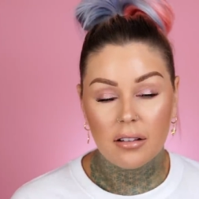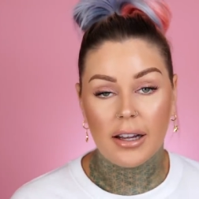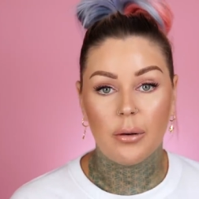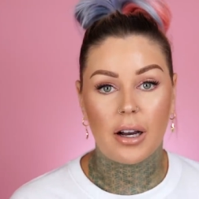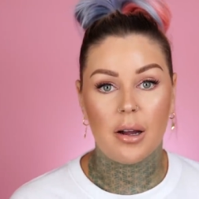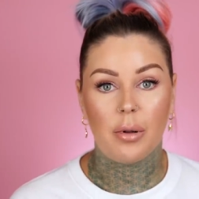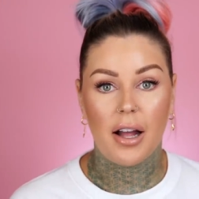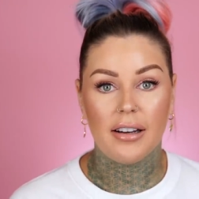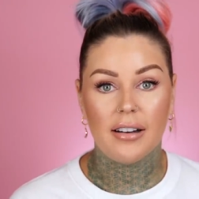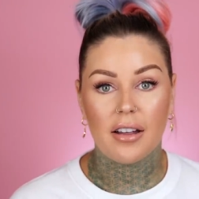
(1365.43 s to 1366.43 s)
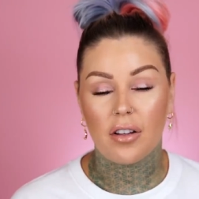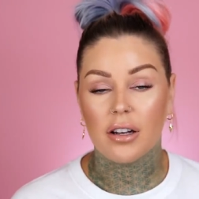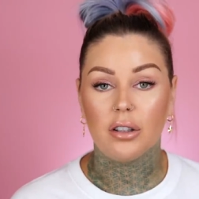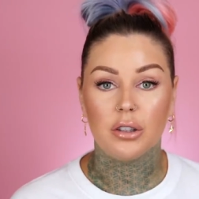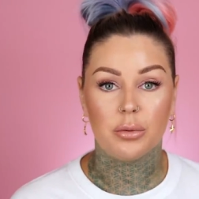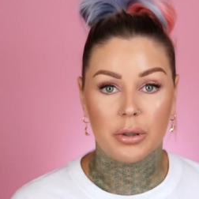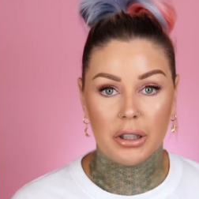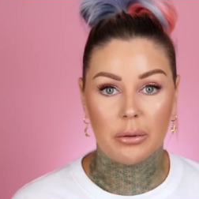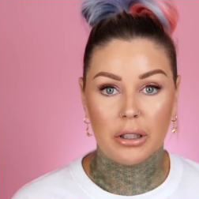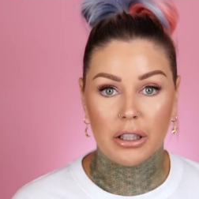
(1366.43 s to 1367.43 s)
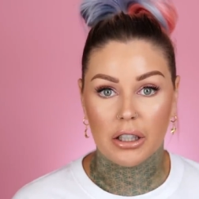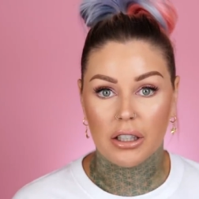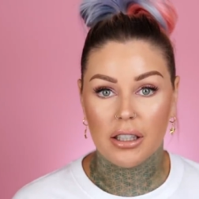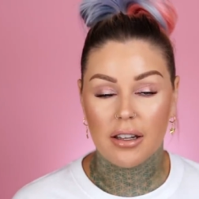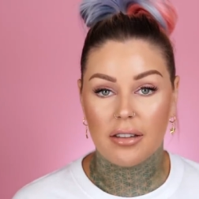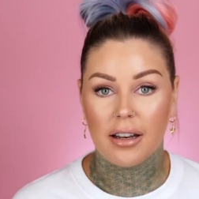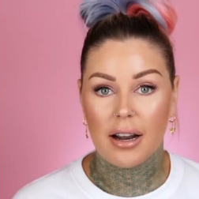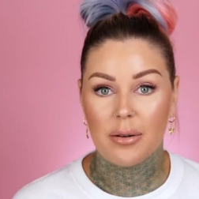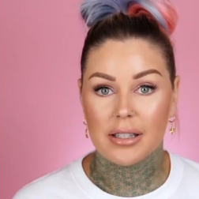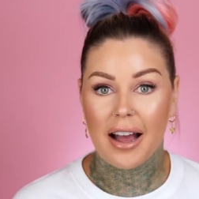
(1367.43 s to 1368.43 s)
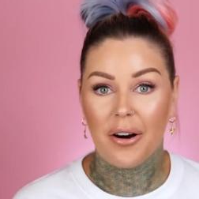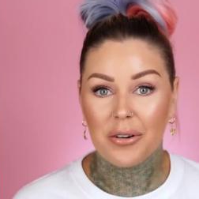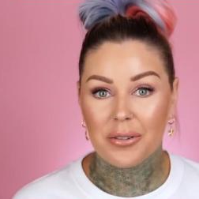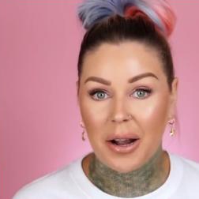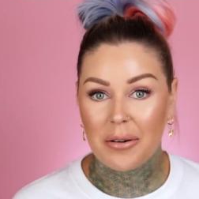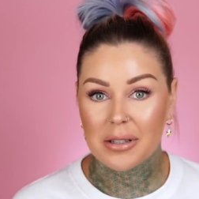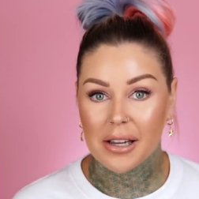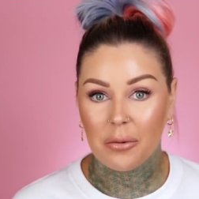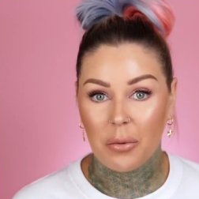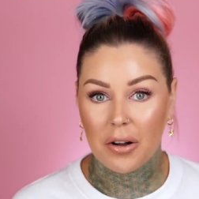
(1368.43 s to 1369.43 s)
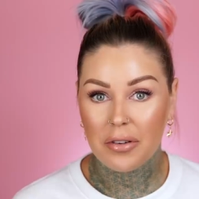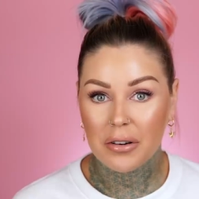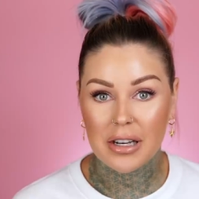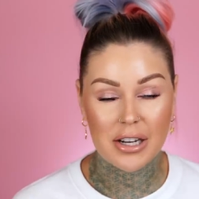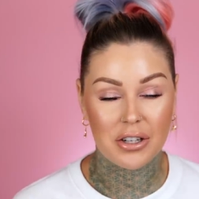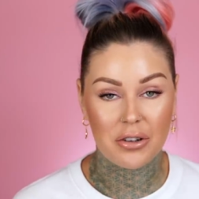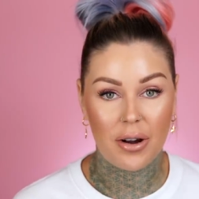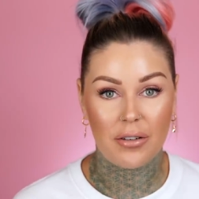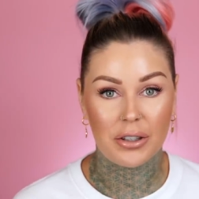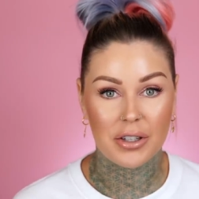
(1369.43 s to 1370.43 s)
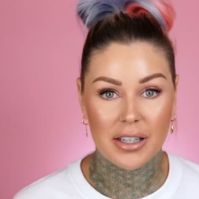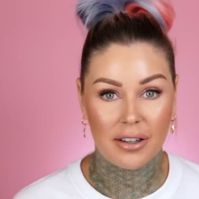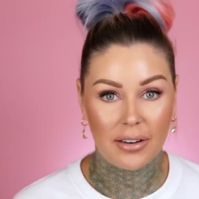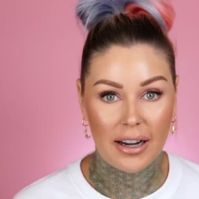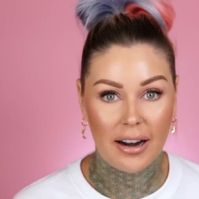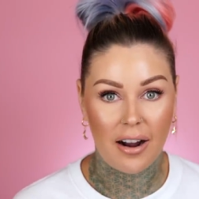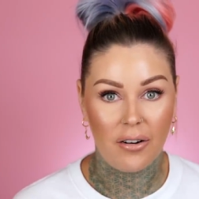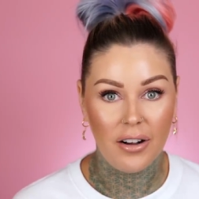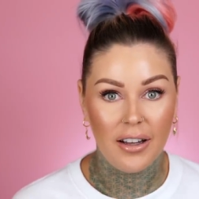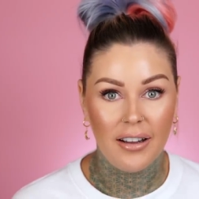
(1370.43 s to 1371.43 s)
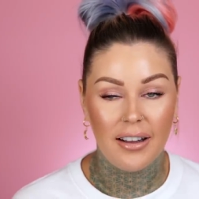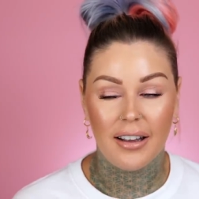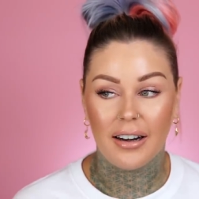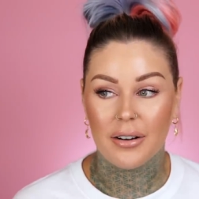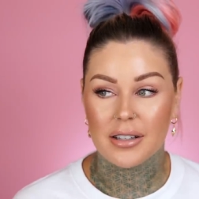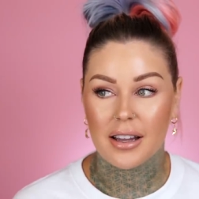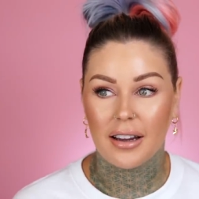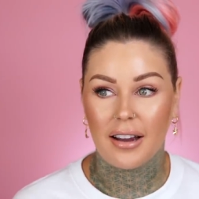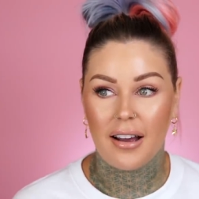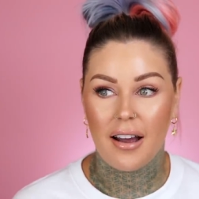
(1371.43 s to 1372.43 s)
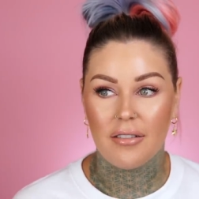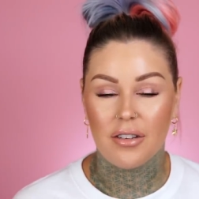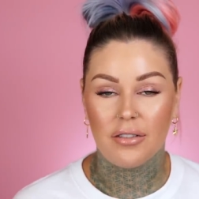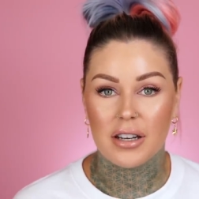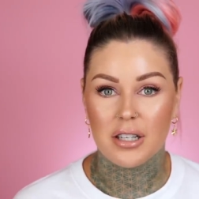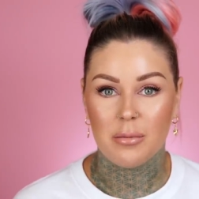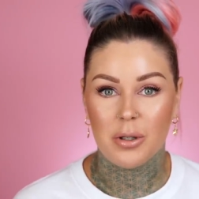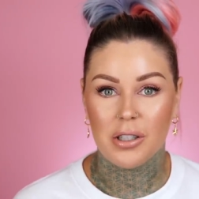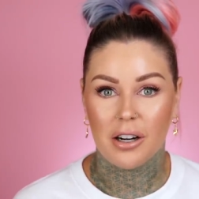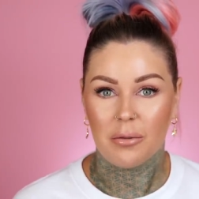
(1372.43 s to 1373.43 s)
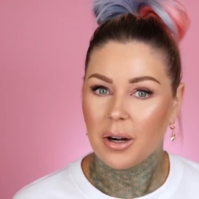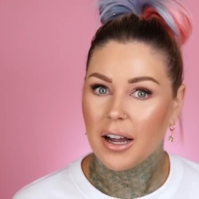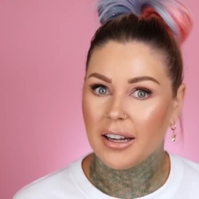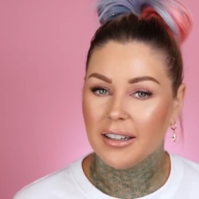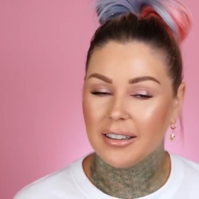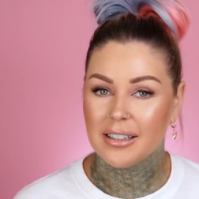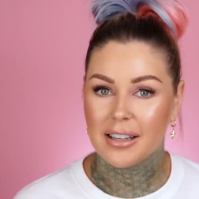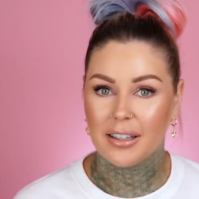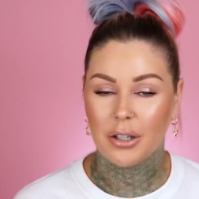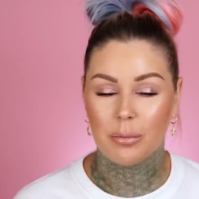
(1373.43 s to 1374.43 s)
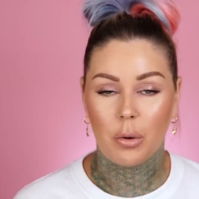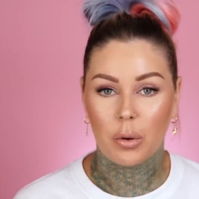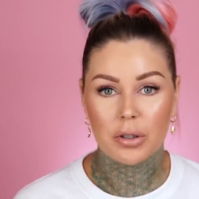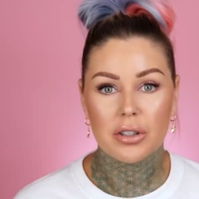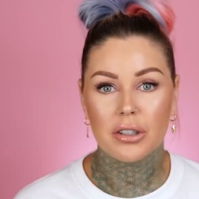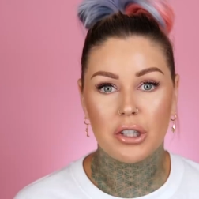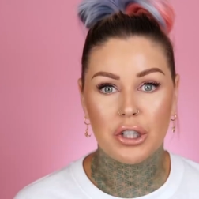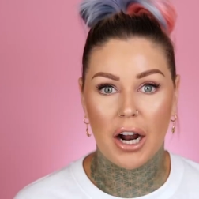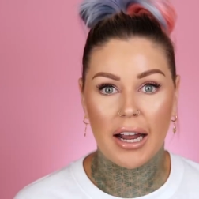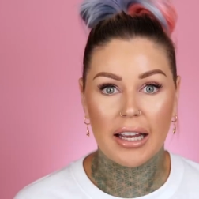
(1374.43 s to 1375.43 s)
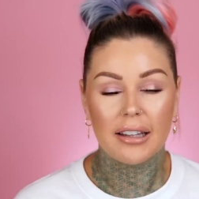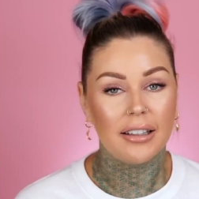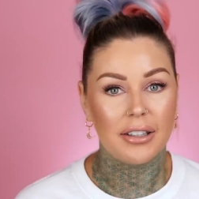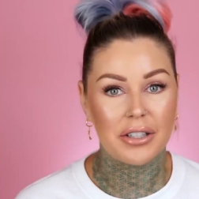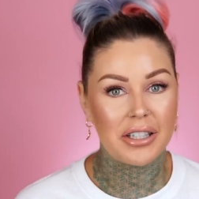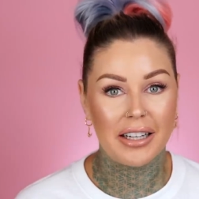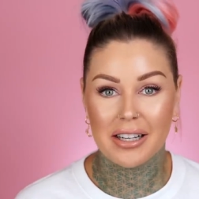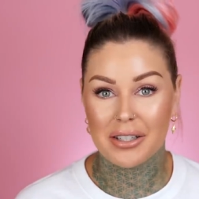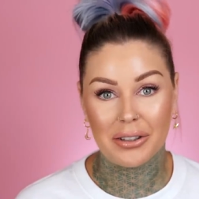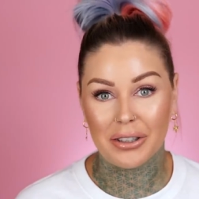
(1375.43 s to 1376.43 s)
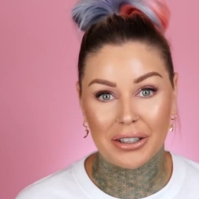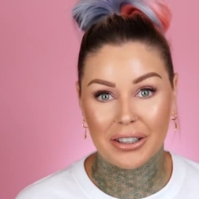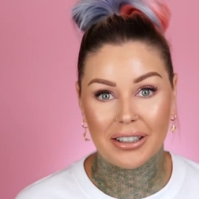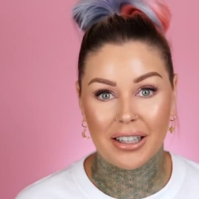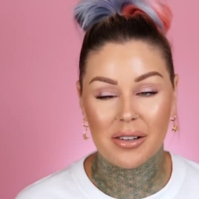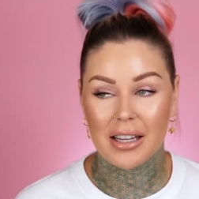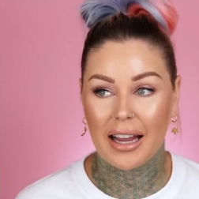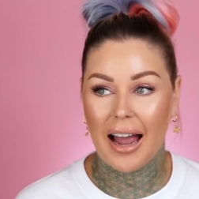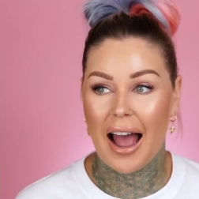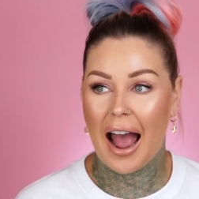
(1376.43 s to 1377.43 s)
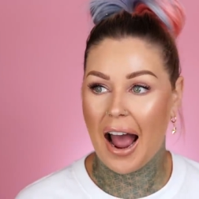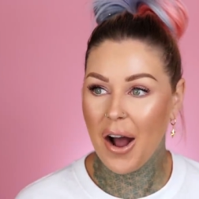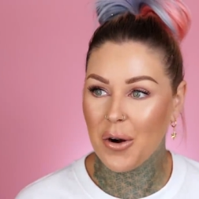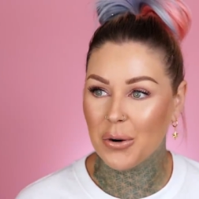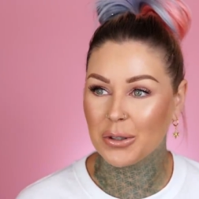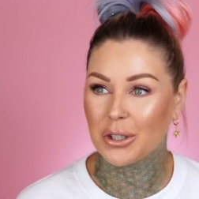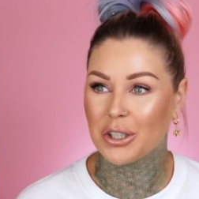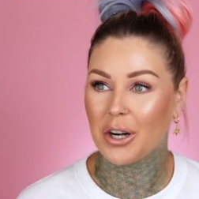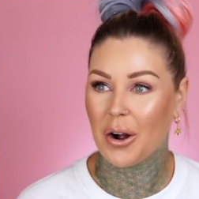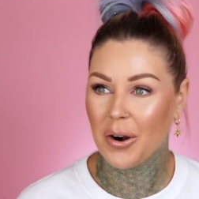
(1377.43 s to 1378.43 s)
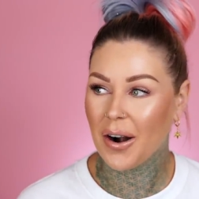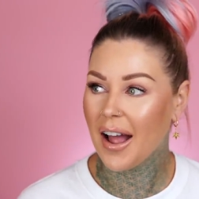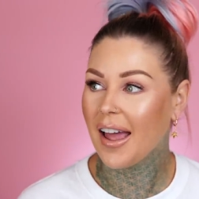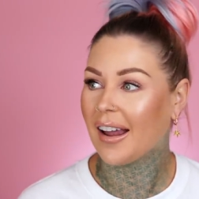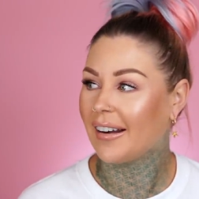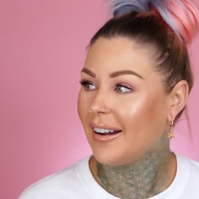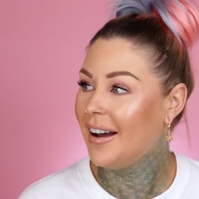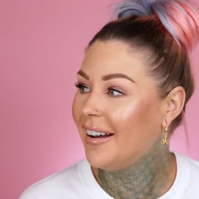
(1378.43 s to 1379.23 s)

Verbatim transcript: Like, when I applied it, I thought it looked really, really good. And then I was out and Ryan was like, what foundation do you have on your skin right now? And I was like, I have the Fenty Beauty on, why? And he's like, your pores look giant. Like, your skin doesn't look good. And I was like, ouch, all right.